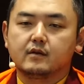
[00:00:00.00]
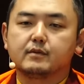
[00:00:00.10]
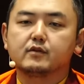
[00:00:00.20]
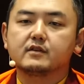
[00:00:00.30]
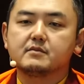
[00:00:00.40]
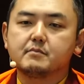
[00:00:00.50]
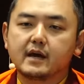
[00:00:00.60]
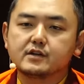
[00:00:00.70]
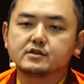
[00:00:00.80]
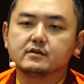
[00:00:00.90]
Because
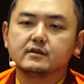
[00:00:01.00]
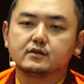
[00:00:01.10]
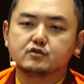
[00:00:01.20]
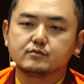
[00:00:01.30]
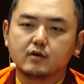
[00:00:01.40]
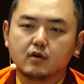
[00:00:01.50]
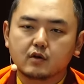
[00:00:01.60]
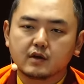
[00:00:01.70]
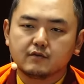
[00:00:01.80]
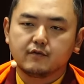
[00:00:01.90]
imagine that tomorrow
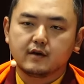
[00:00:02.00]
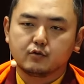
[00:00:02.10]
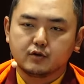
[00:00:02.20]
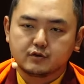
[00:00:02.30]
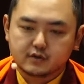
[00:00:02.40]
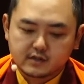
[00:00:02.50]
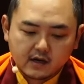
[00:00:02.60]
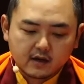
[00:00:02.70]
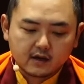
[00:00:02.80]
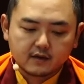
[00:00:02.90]
if we are going to
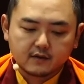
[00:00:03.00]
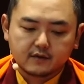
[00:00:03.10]
die,